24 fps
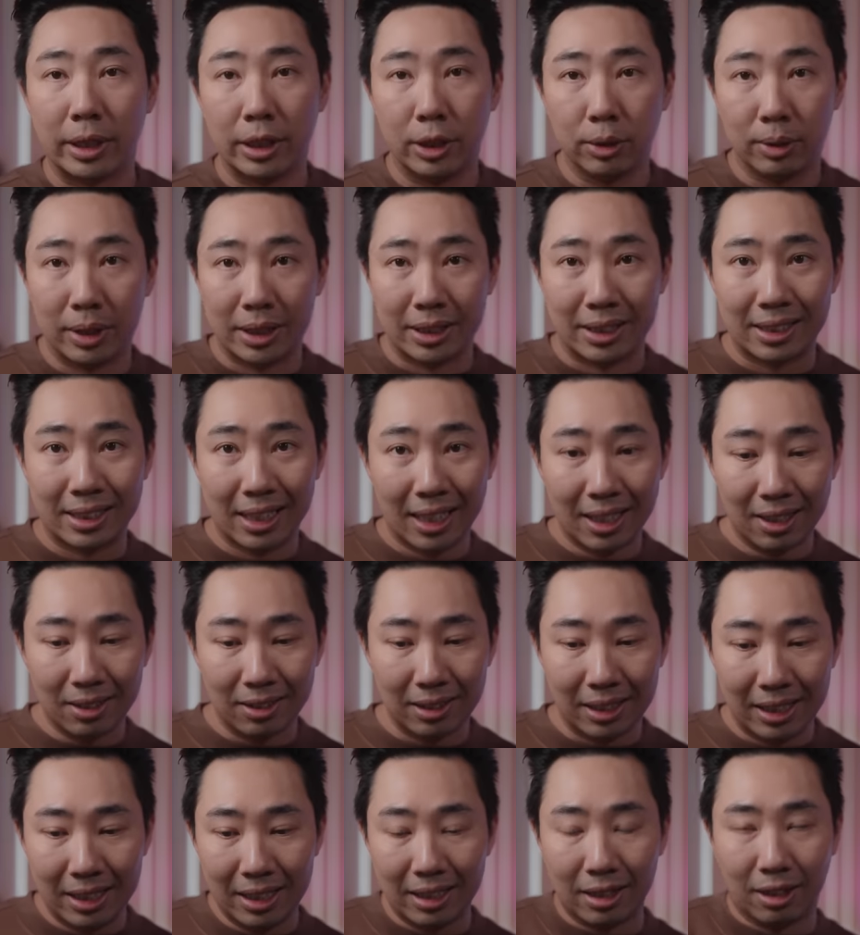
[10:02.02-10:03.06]
You can
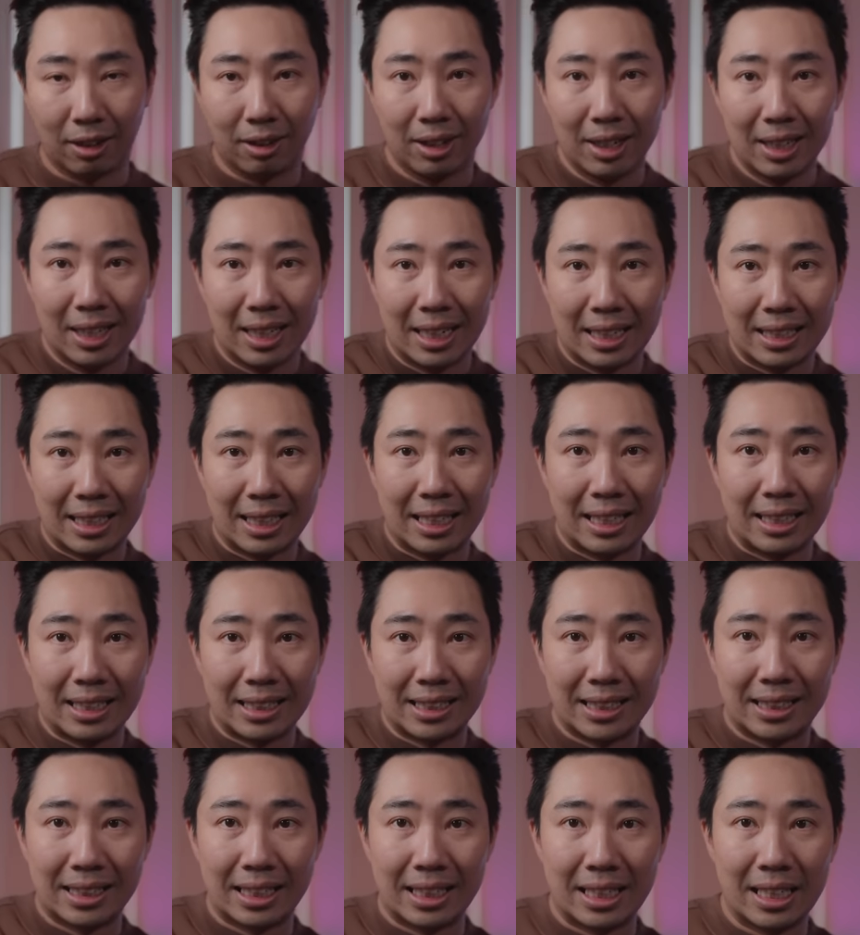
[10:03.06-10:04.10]
tell here that it
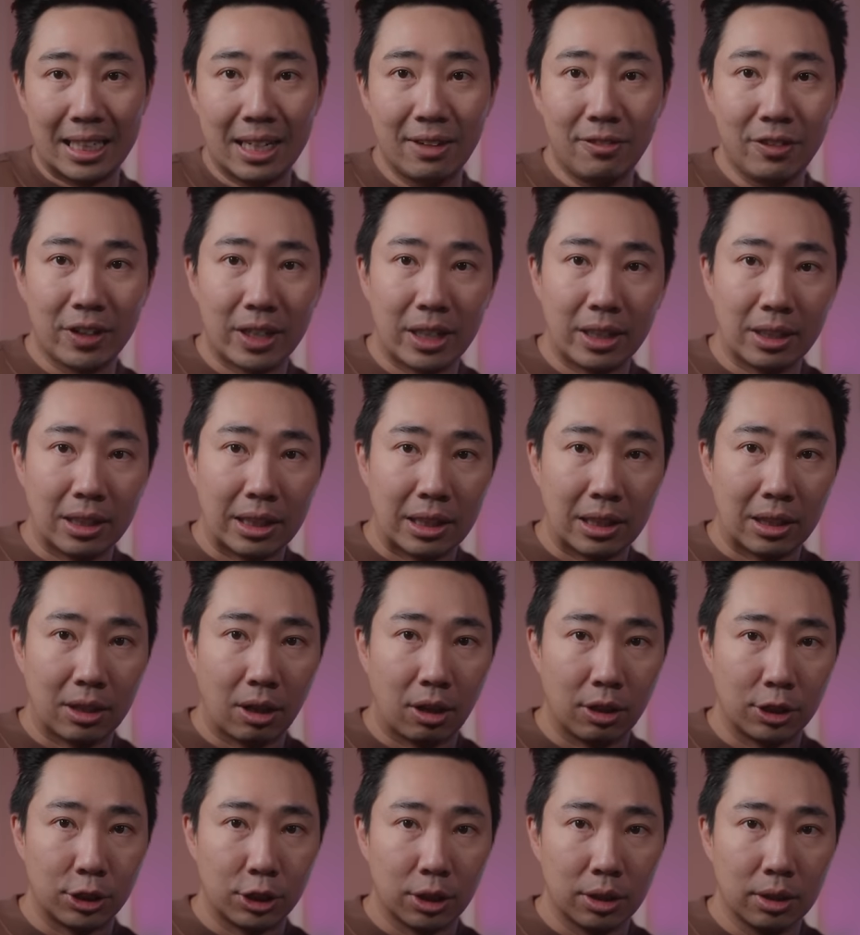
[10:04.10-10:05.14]
is significantly
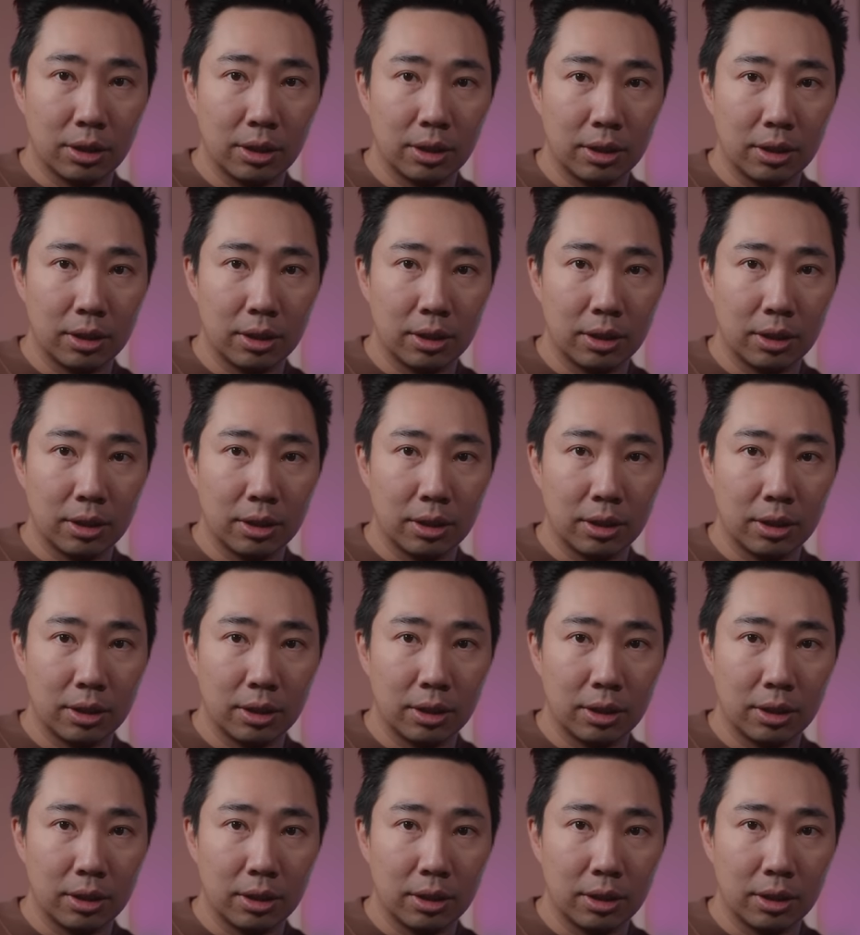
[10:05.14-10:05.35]
larger